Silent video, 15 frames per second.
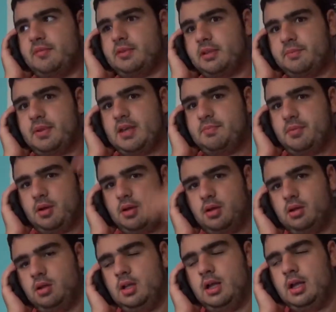from the
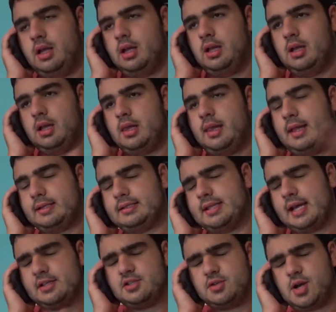people,
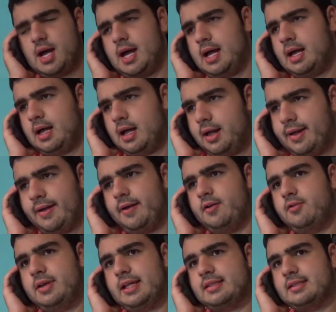etc., uh,
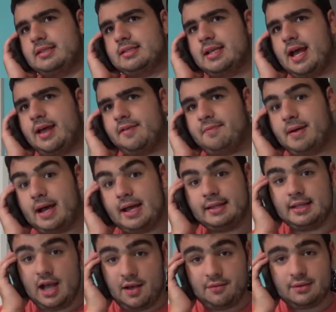who get to decide if my
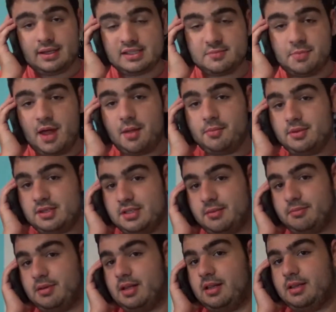novel gets published and
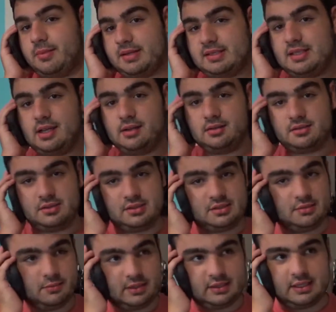put on the bestsellers list
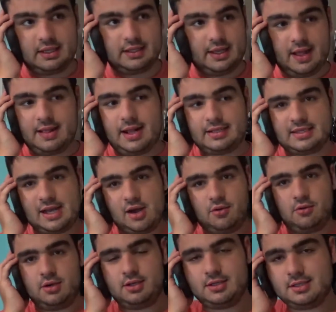and whatnot. That's how it
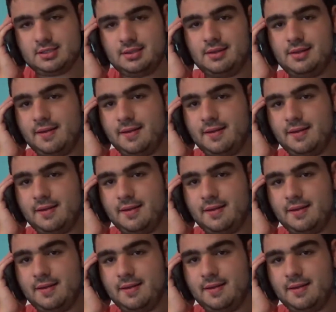works.